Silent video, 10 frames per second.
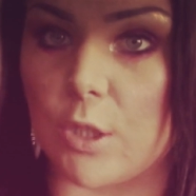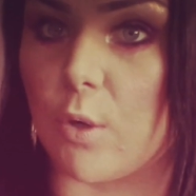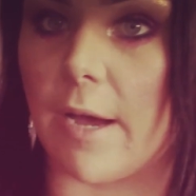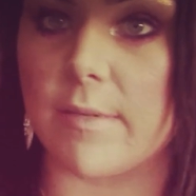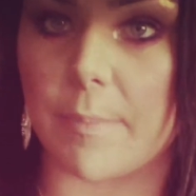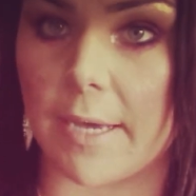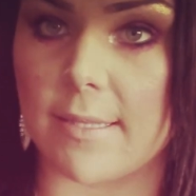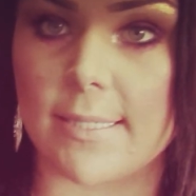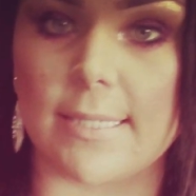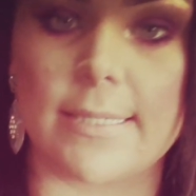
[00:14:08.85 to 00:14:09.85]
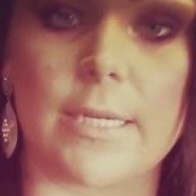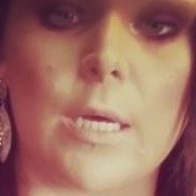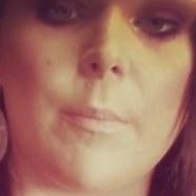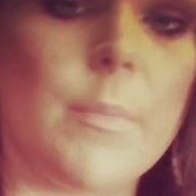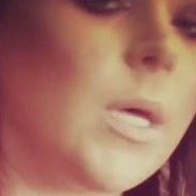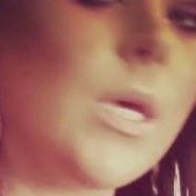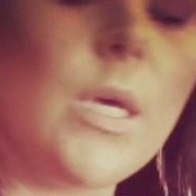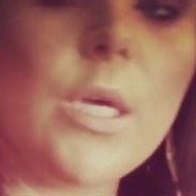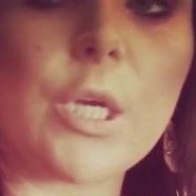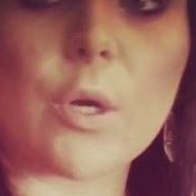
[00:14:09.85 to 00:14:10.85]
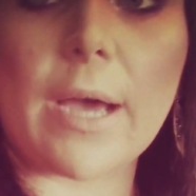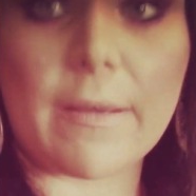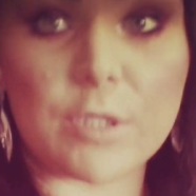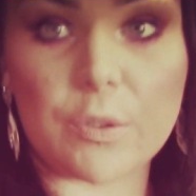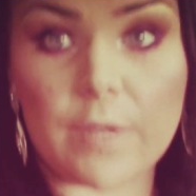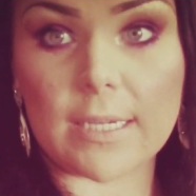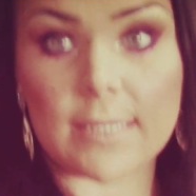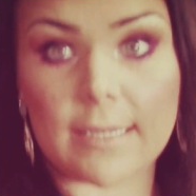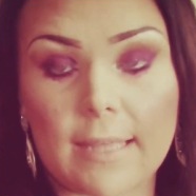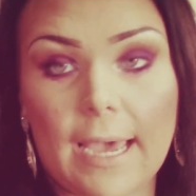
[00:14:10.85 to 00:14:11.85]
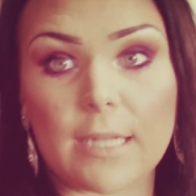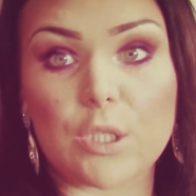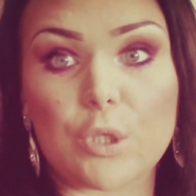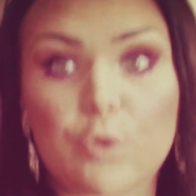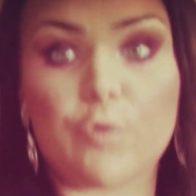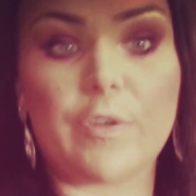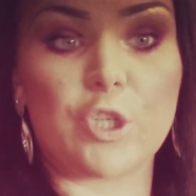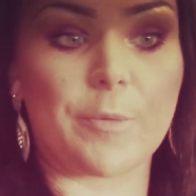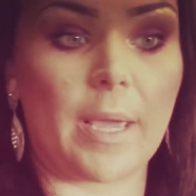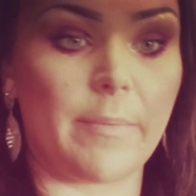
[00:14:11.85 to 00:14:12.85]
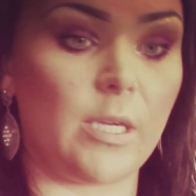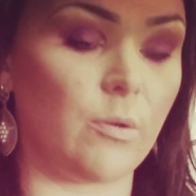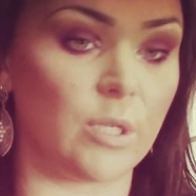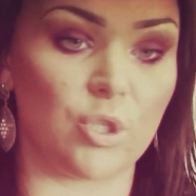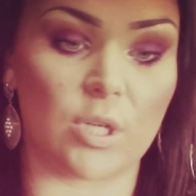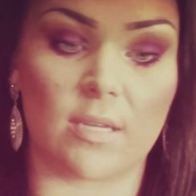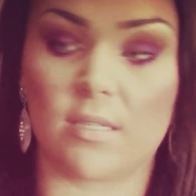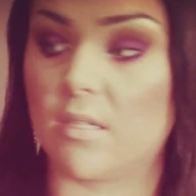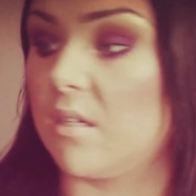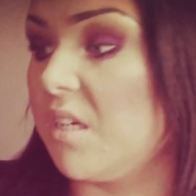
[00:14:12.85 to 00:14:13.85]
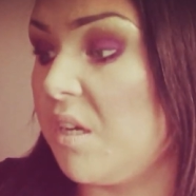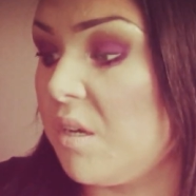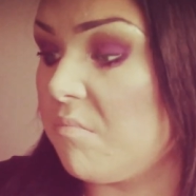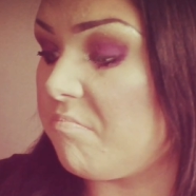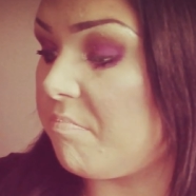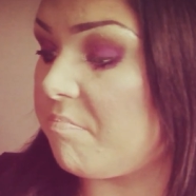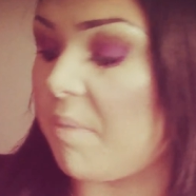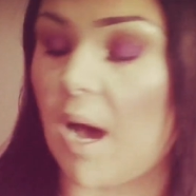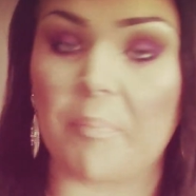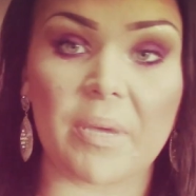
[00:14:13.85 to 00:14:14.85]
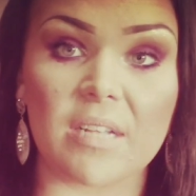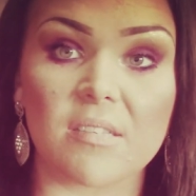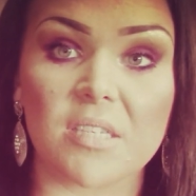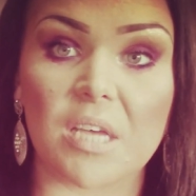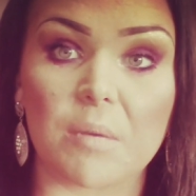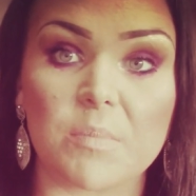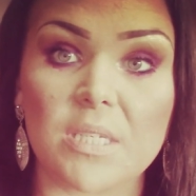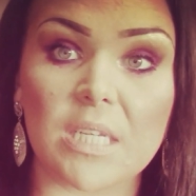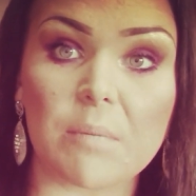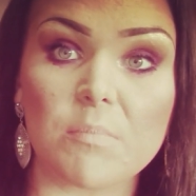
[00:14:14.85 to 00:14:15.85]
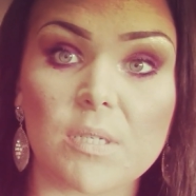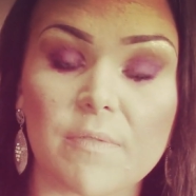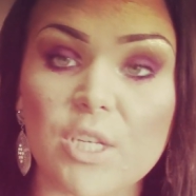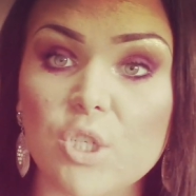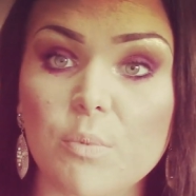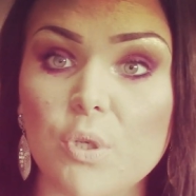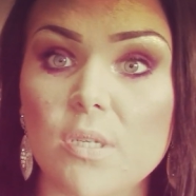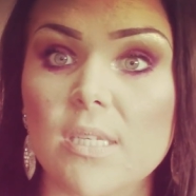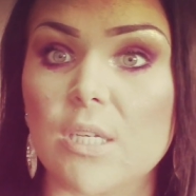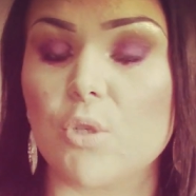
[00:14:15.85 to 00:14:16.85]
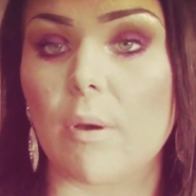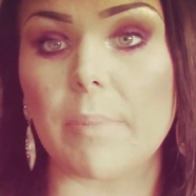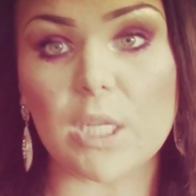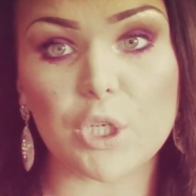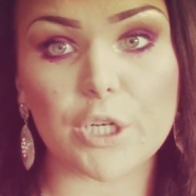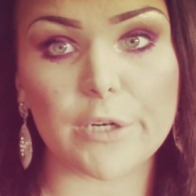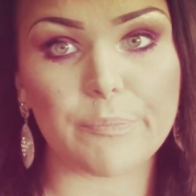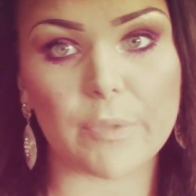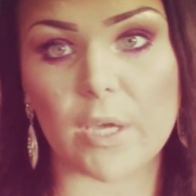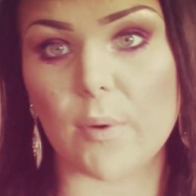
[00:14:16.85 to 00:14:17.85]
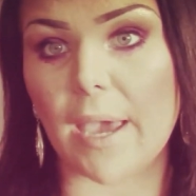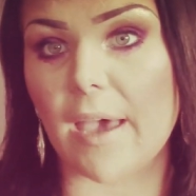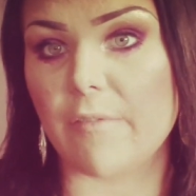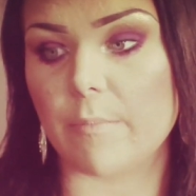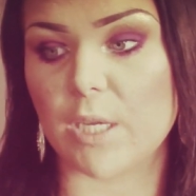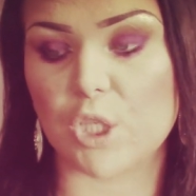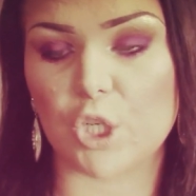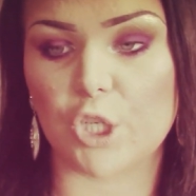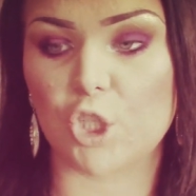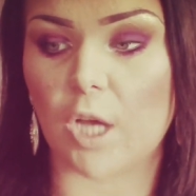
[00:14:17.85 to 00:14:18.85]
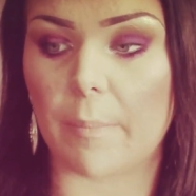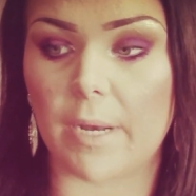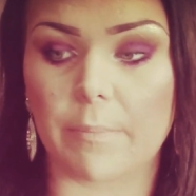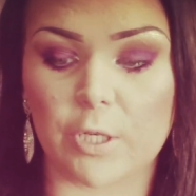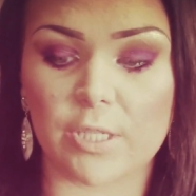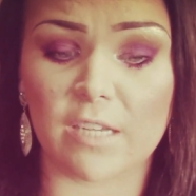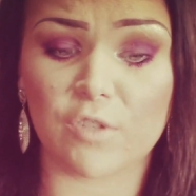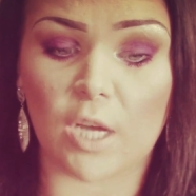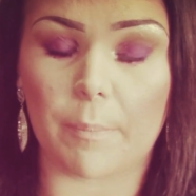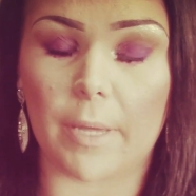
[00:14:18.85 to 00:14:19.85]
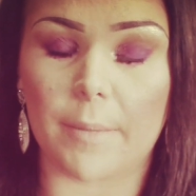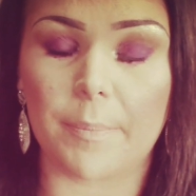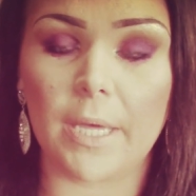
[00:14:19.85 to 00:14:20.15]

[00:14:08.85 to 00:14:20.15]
You don't have to buy the system. You don't have to do things like that to feed your baby. You can just pop in some steamed vegetables into a blender that you have, a mixer, chop it up yourself, chop up